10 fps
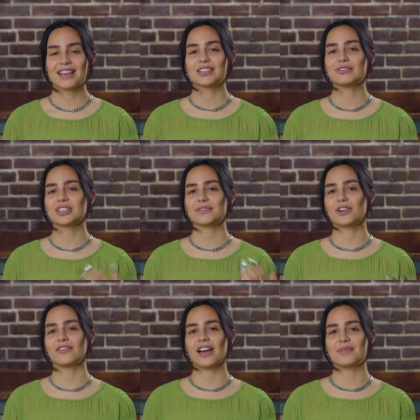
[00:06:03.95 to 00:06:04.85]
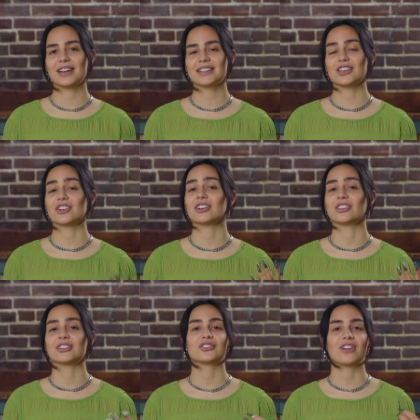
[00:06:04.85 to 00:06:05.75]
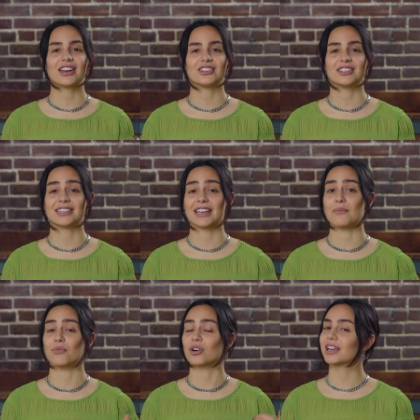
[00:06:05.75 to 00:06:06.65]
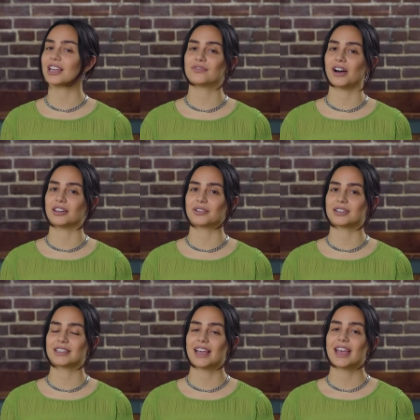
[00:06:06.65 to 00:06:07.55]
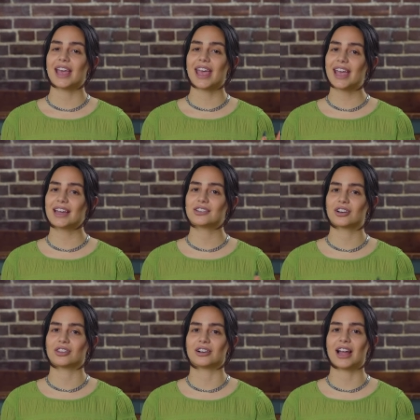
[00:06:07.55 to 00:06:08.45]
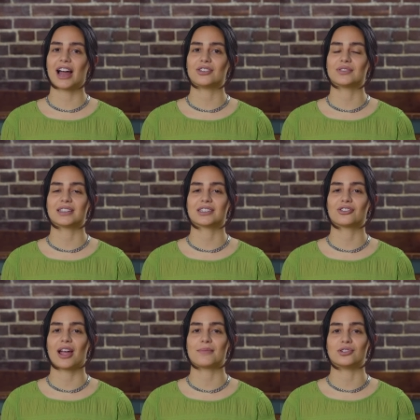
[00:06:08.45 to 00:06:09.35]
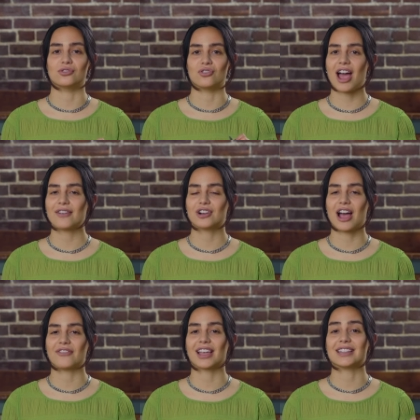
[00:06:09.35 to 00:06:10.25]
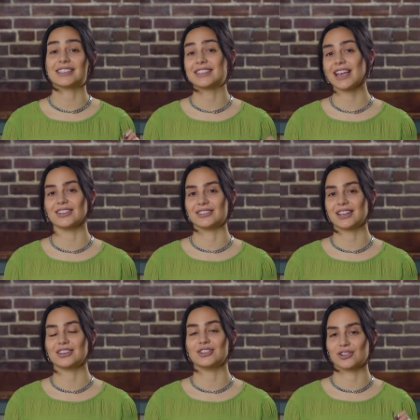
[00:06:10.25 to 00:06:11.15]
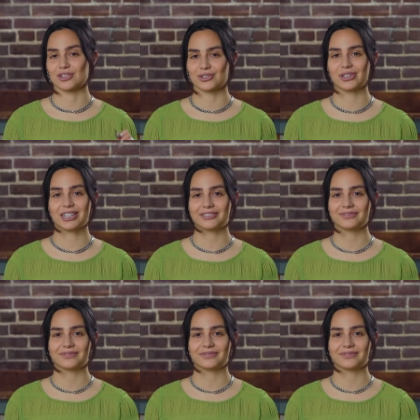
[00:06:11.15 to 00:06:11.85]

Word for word: So, in just 45 minutes, you're gonna learn strategies to get more engaged followers and you're gonna learn how to use Instagram to drive traffic and sales to your store.